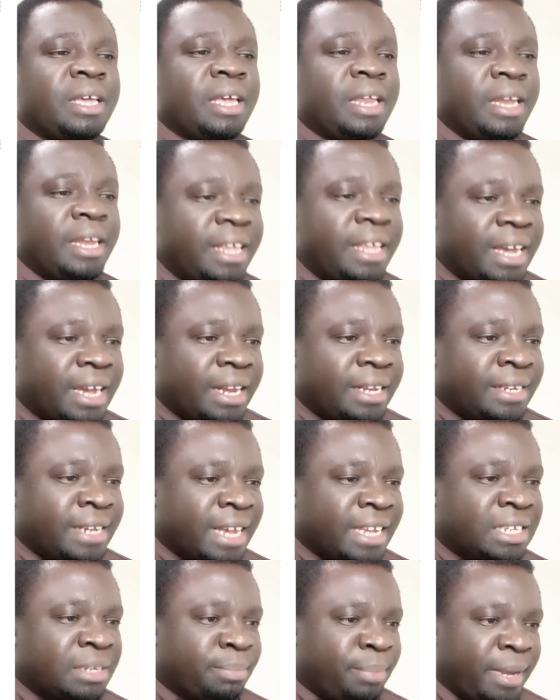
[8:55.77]
Dear
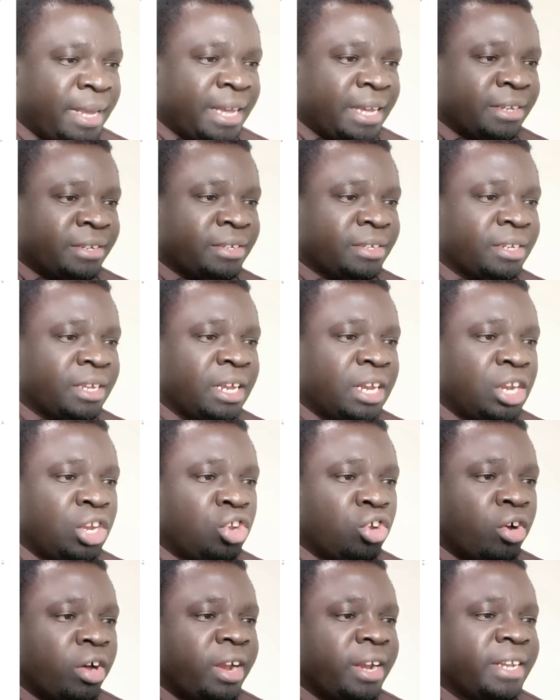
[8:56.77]
taxpayers,
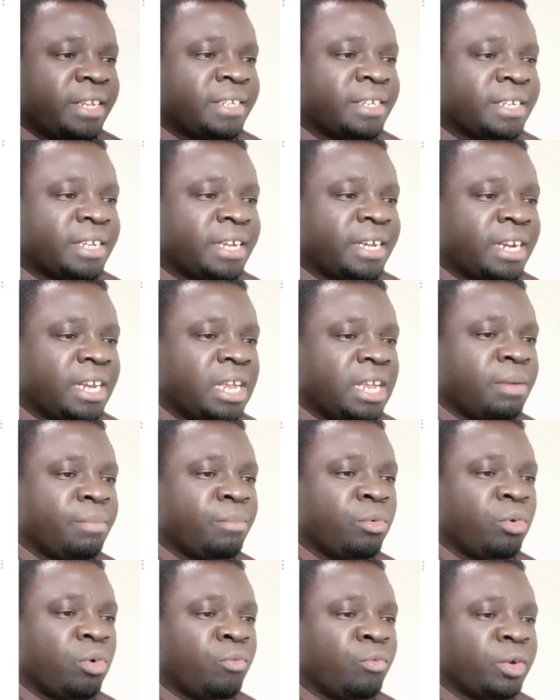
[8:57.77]
don't
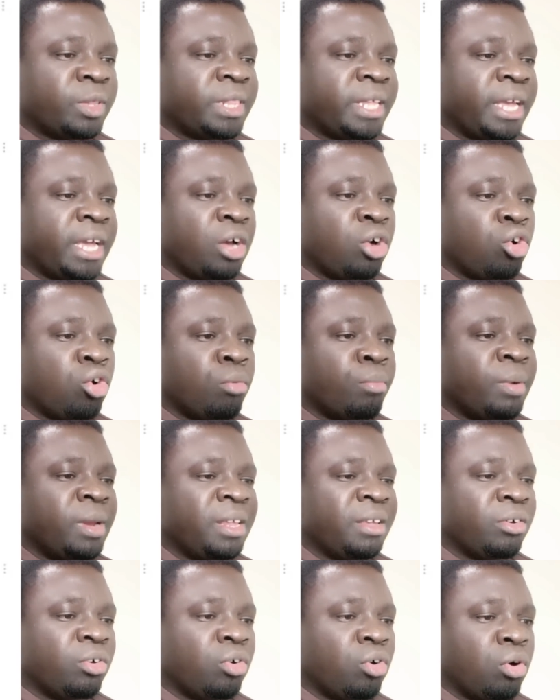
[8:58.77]
scream for the
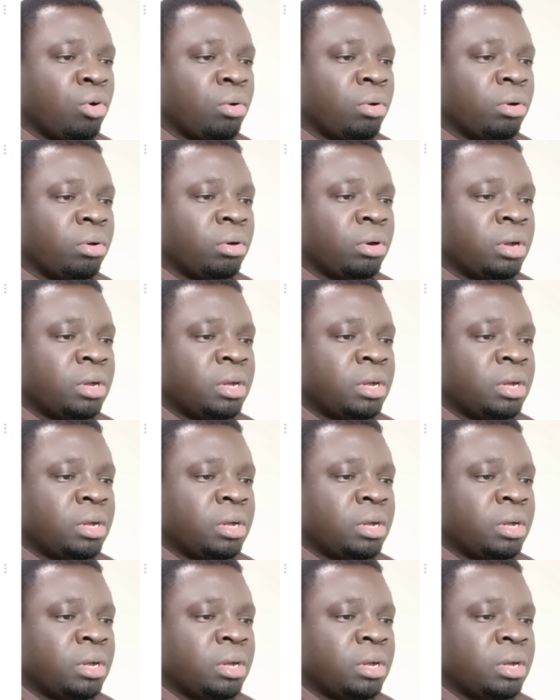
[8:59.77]
obli or